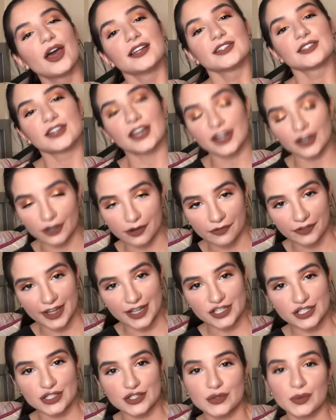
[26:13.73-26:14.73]
to get
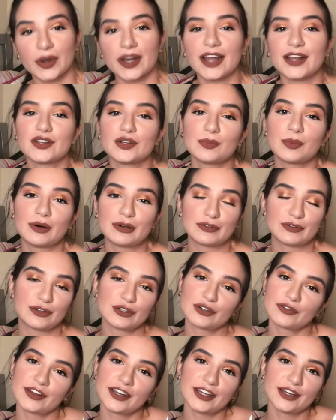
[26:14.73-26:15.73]
notifications when I do post
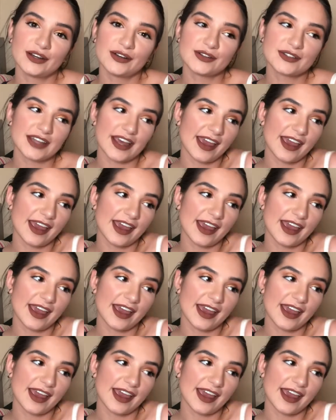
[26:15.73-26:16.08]
future videos.